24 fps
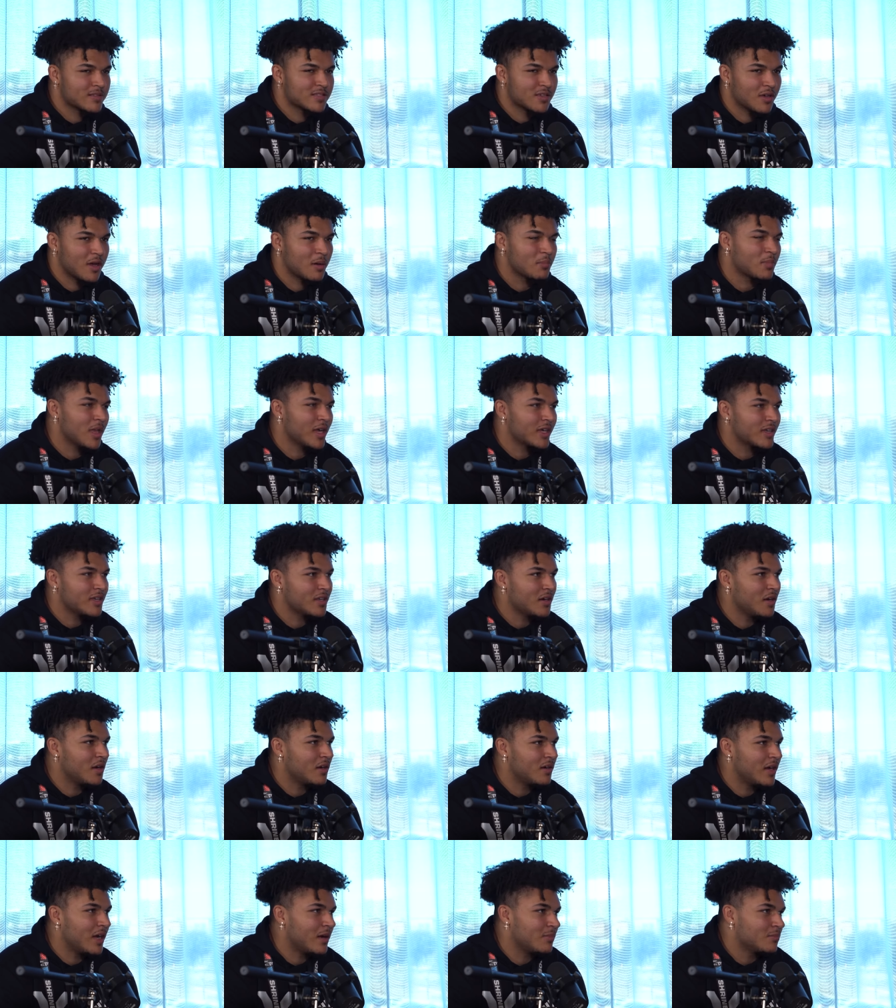so I'm like, you
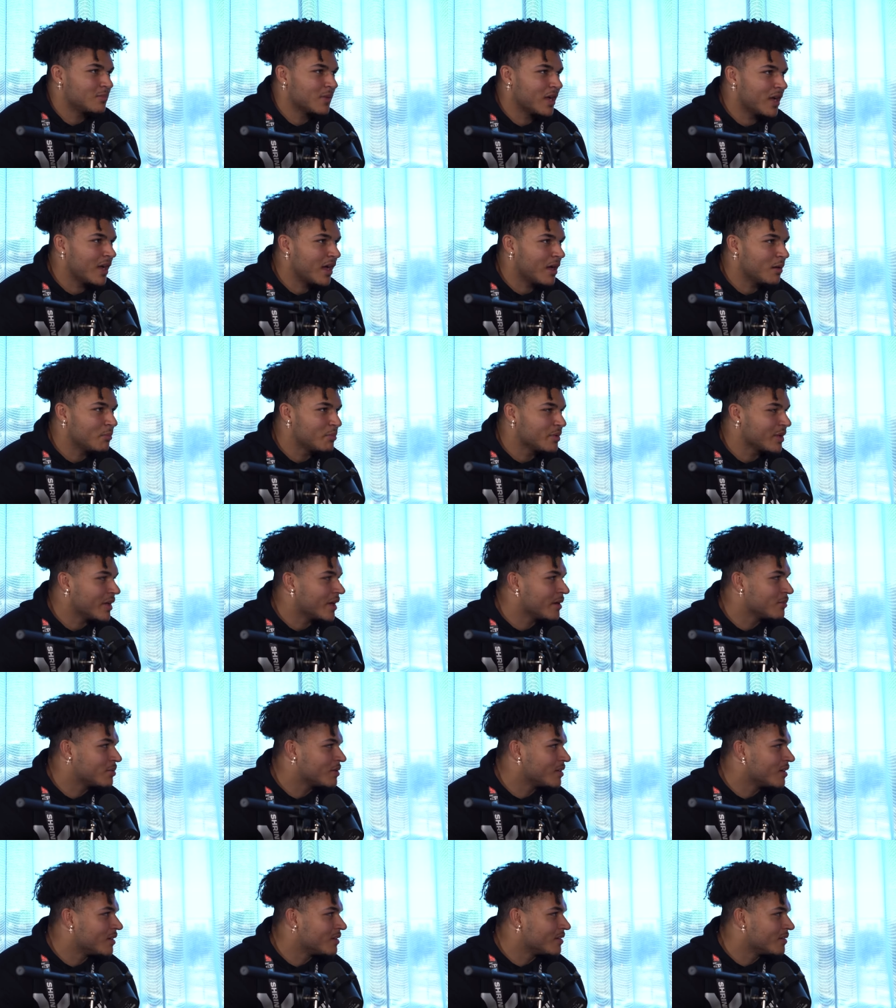know, i will be
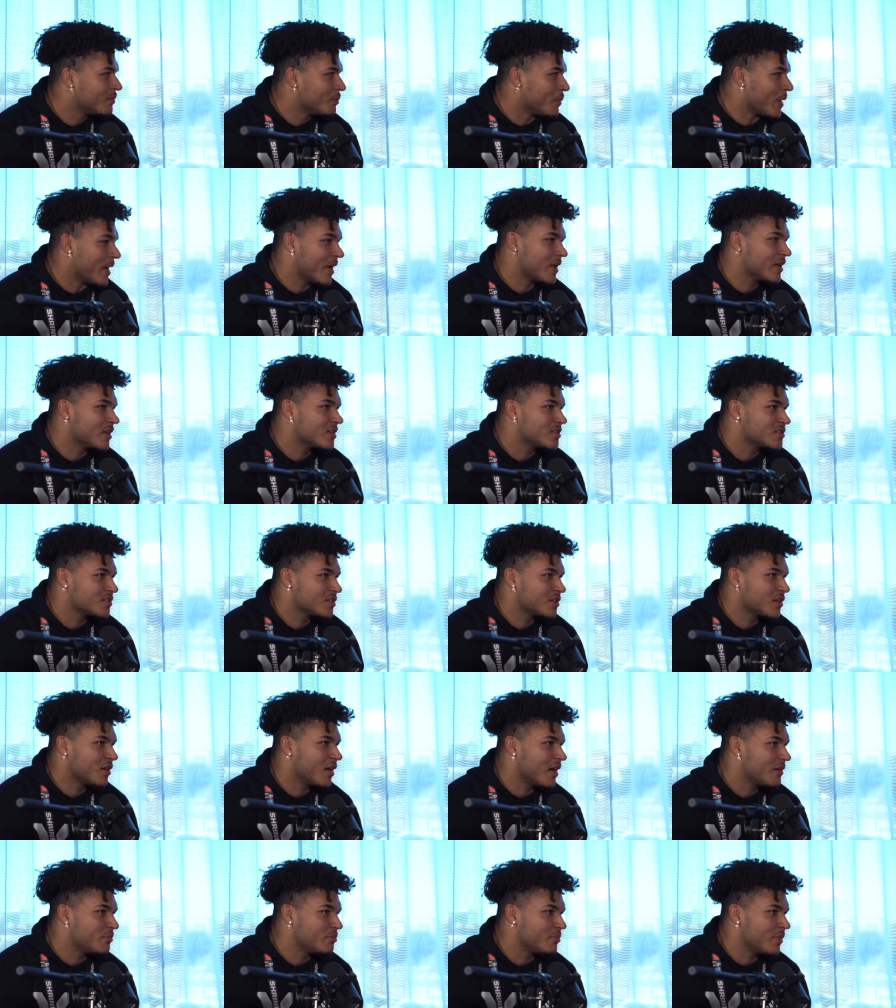able to manage. You
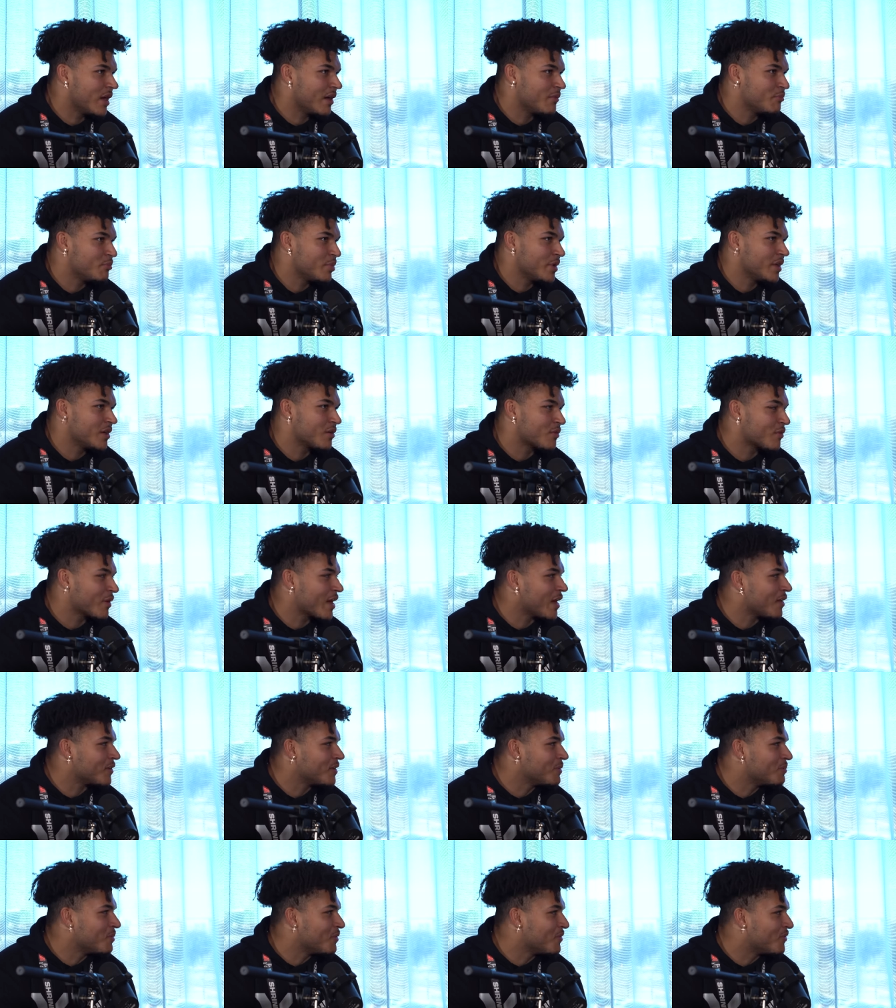know, I've, I've been
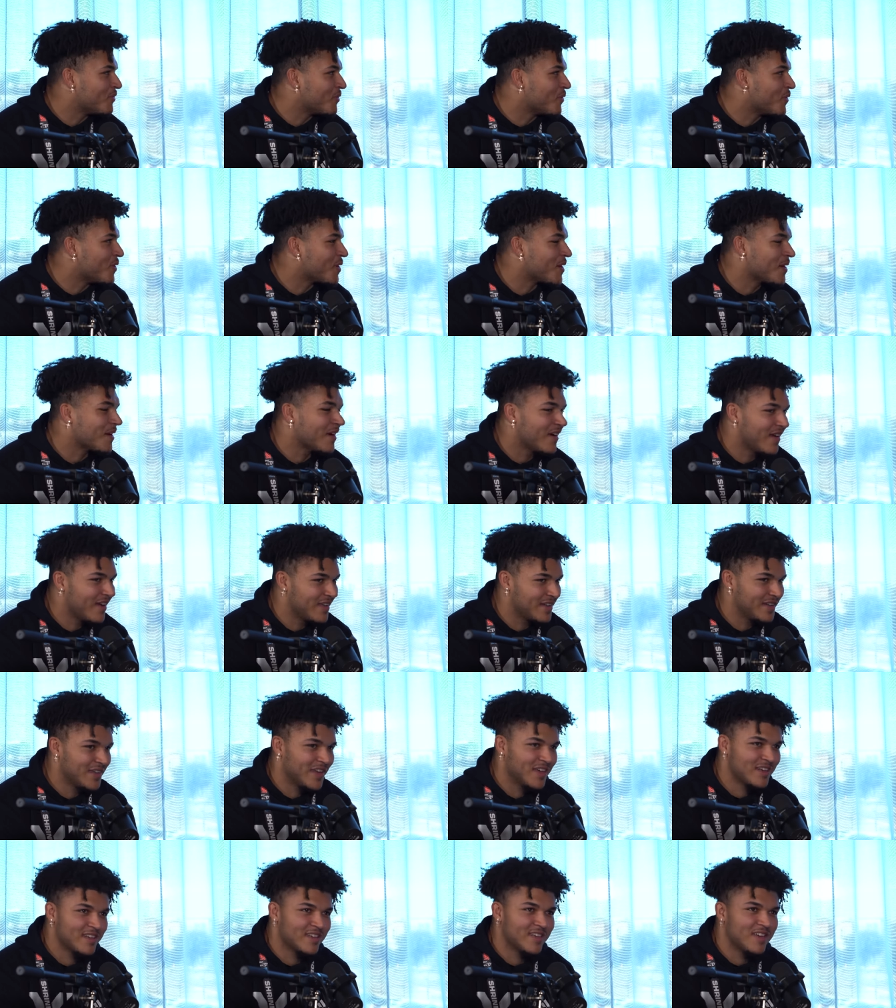around it before.
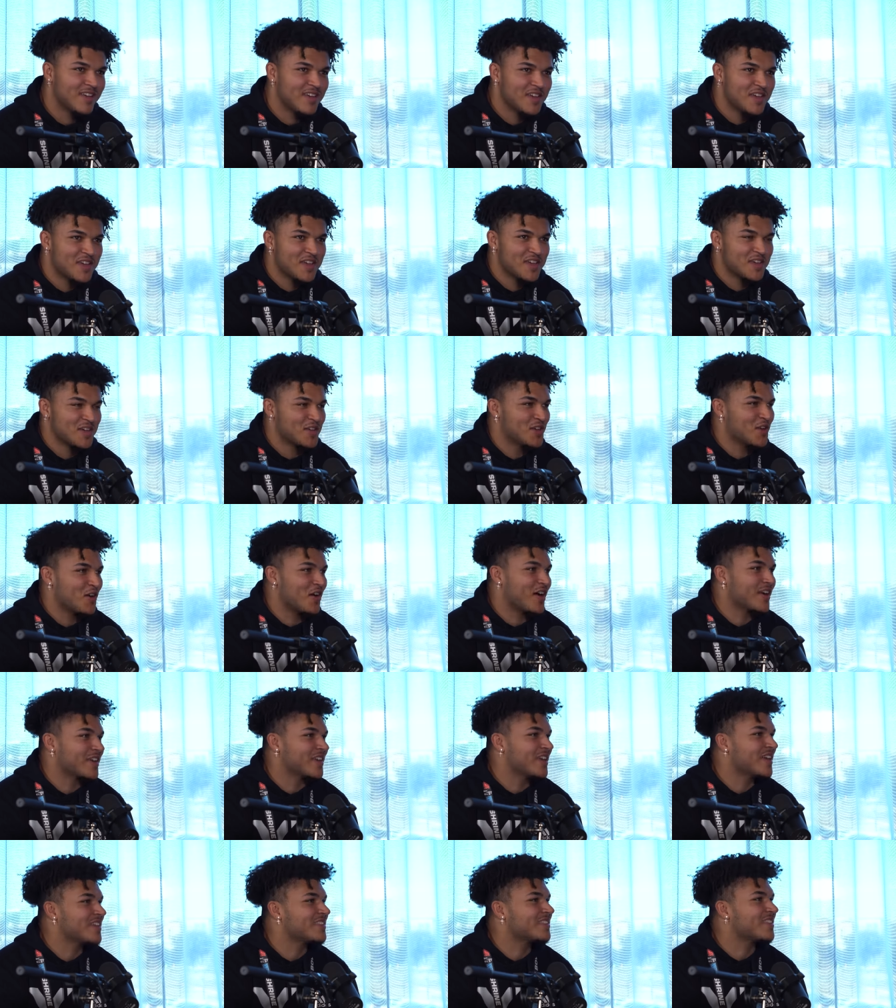And then, you know,
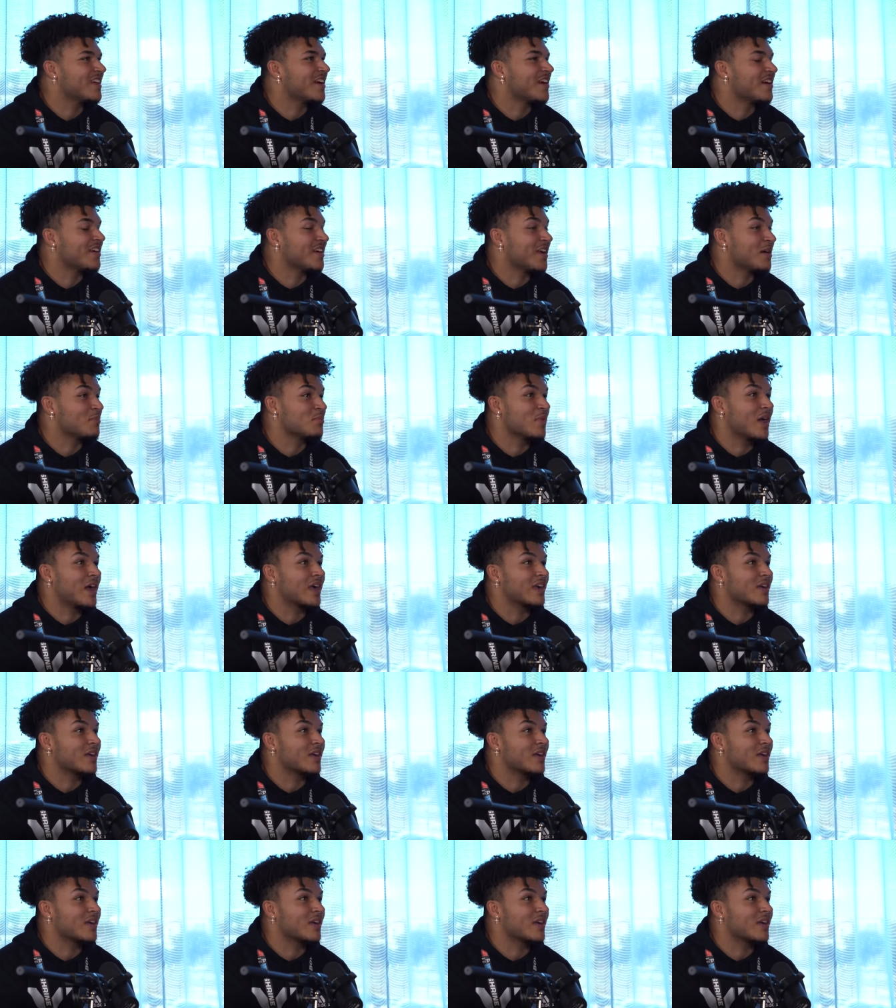I get there and I'm